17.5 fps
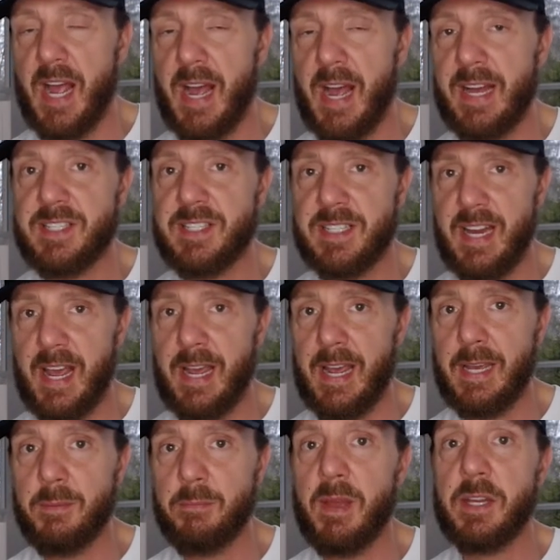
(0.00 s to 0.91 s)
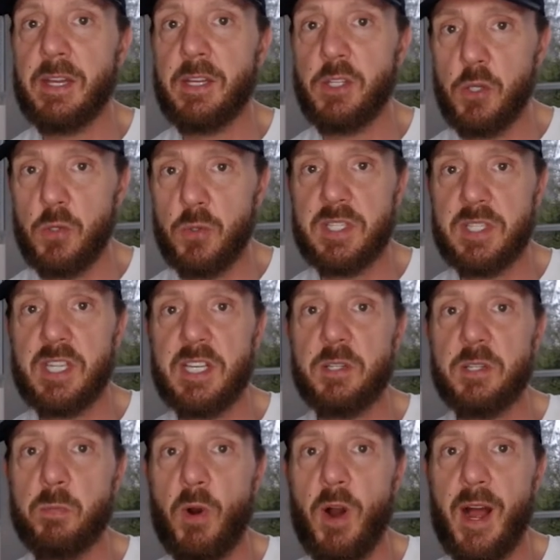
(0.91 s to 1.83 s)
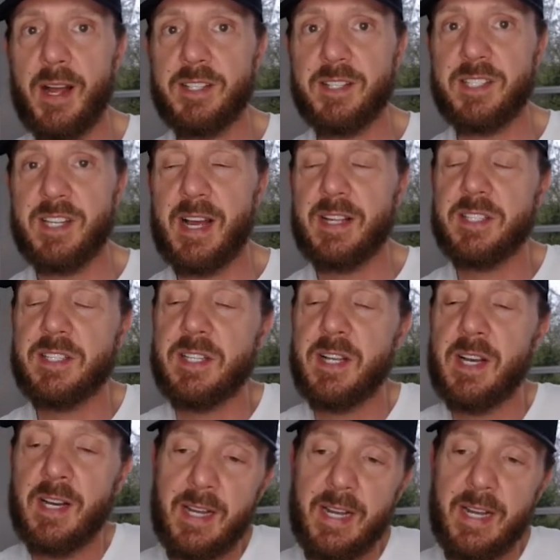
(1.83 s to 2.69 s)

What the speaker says: Ed's name and use this process.